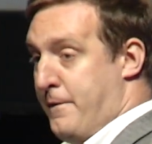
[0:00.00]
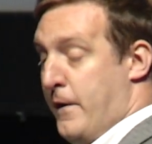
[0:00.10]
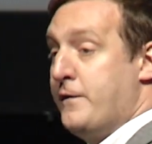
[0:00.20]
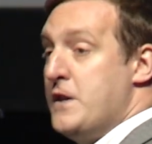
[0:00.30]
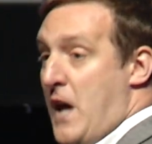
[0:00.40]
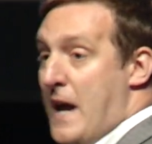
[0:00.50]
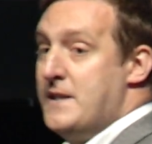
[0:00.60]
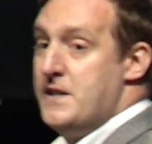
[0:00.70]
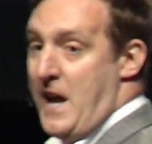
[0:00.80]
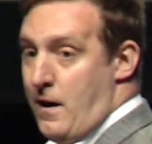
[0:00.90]
50 to
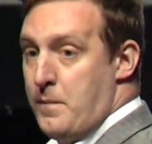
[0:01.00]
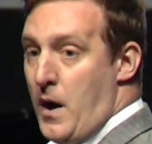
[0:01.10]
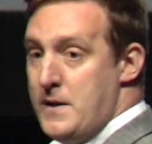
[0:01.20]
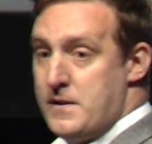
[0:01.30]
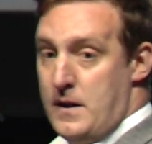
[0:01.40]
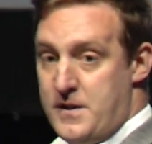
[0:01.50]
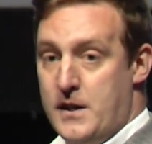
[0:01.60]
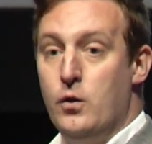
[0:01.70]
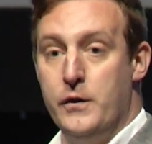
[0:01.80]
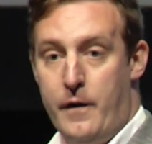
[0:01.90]
80 terabytes in a
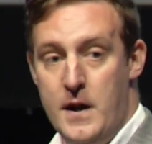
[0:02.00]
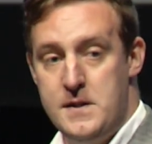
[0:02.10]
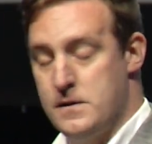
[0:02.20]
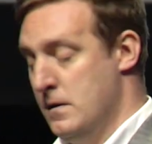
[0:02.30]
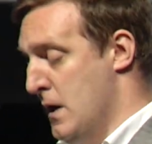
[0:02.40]
single device.